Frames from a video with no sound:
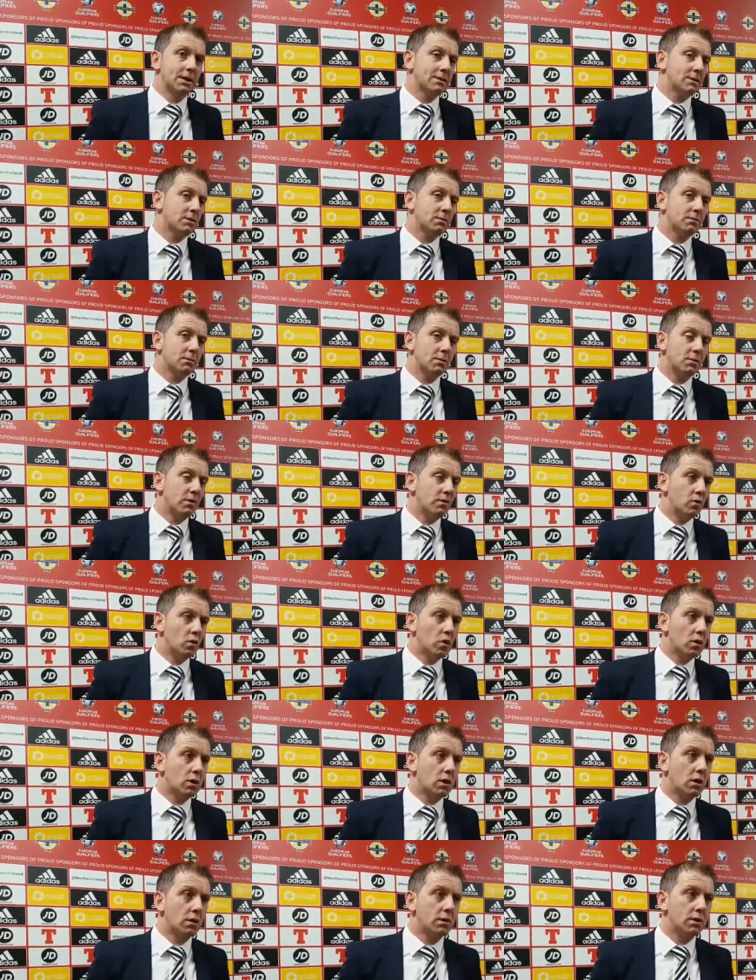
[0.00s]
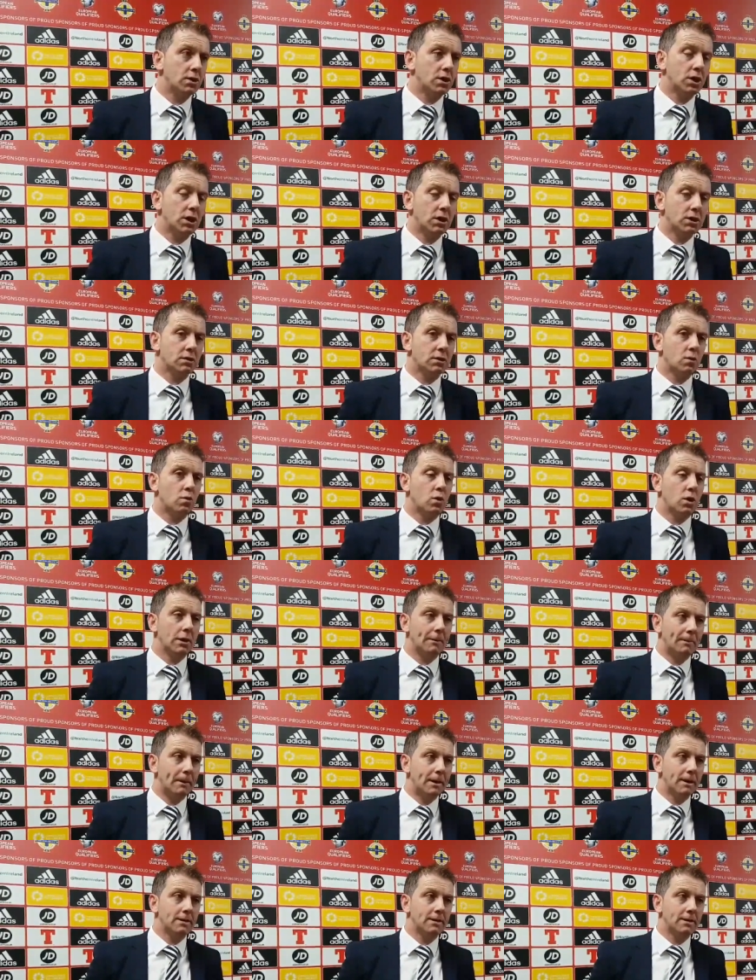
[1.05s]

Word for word: That's something we've worked on this year is our wide